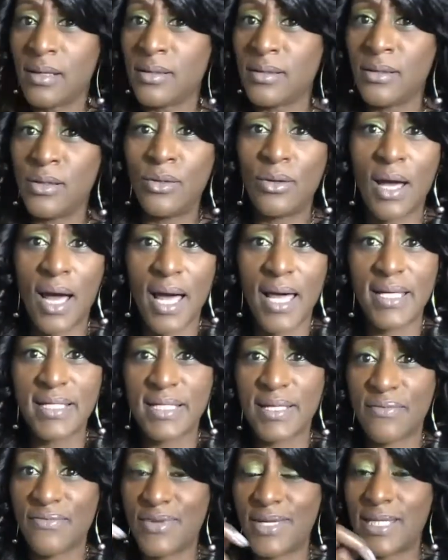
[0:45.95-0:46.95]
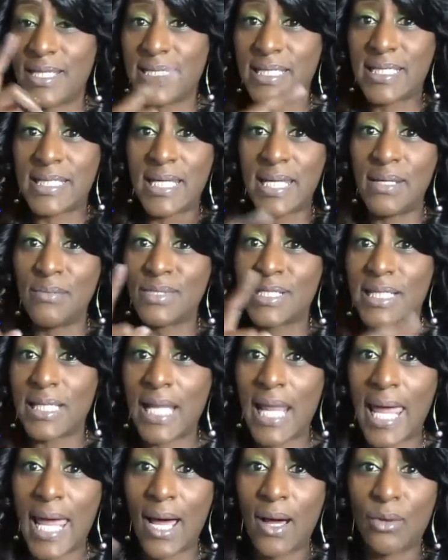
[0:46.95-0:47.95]
you guys, if it seems
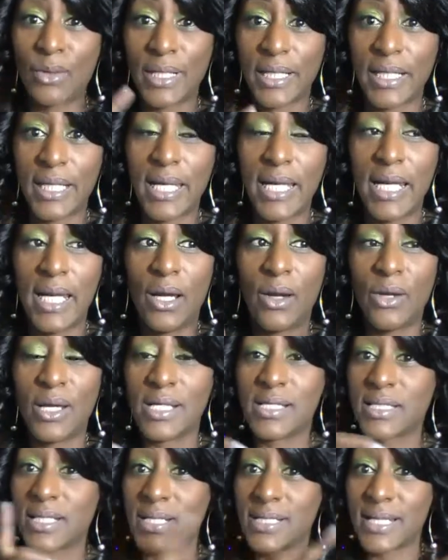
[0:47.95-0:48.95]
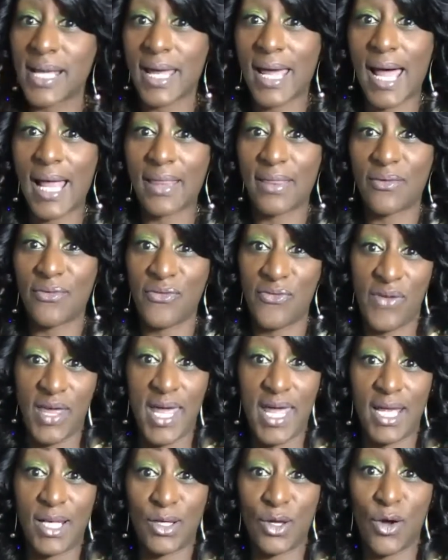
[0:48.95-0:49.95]
loud in here, it's because I got the
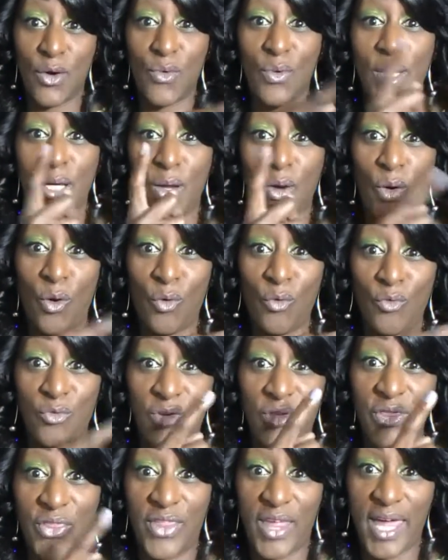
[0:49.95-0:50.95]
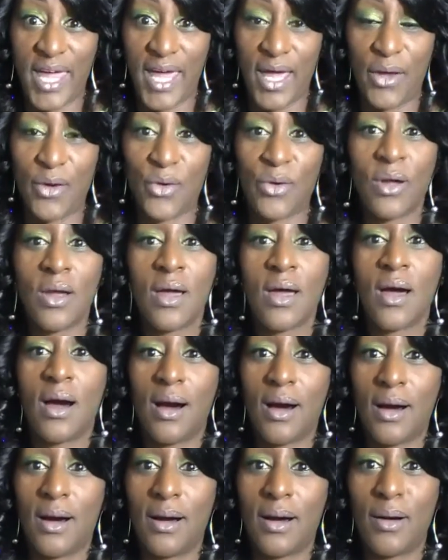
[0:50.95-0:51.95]
fan going over there.
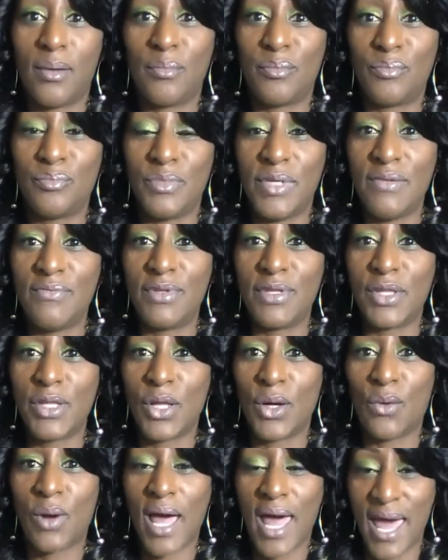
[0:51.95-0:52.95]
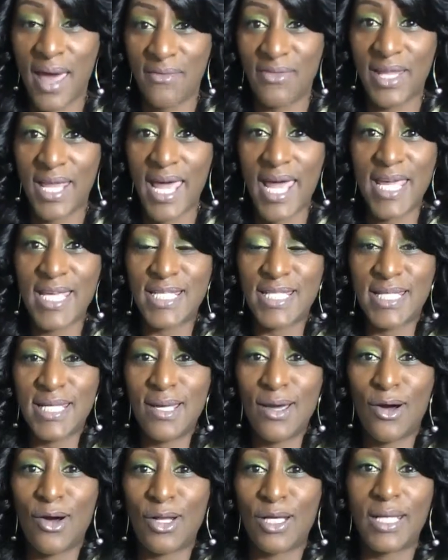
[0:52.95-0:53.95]
Even though I have the
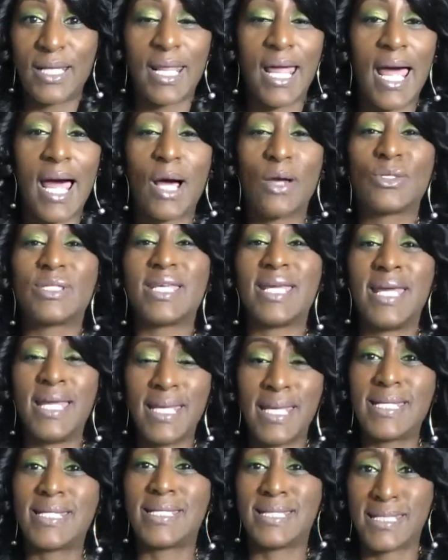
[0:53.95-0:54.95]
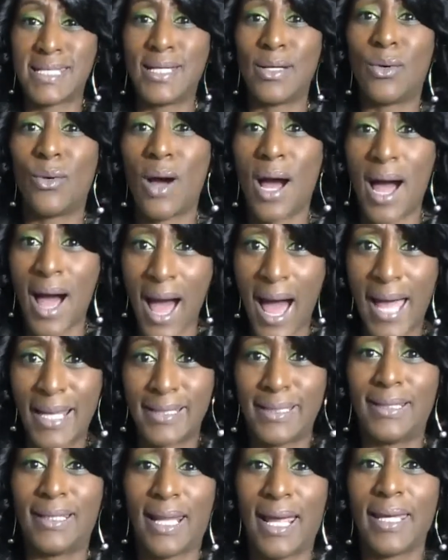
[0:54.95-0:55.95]
AC on in the house, it is still hot.
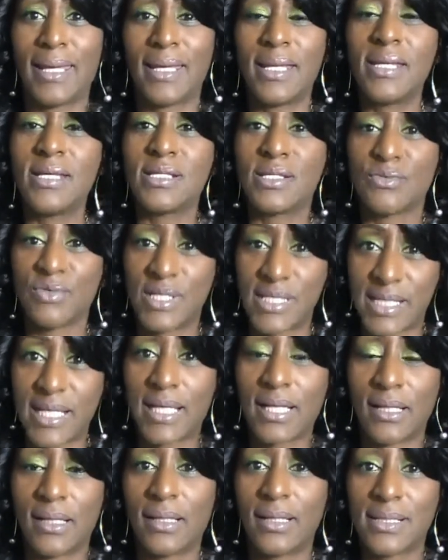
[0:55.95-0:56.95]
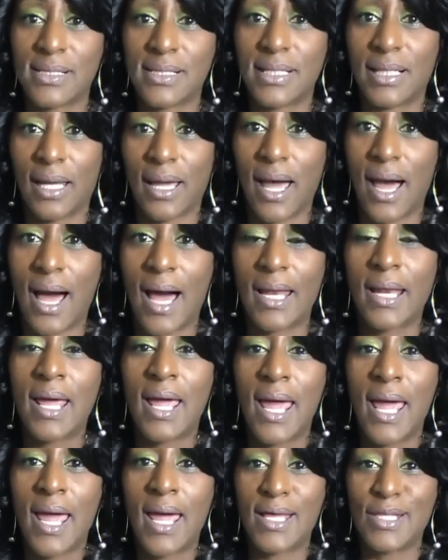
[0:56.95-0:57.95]
Like, it is ridiculously hot.
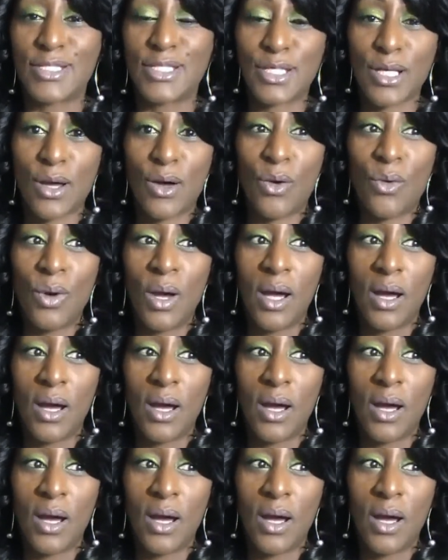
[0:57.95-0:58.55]
And so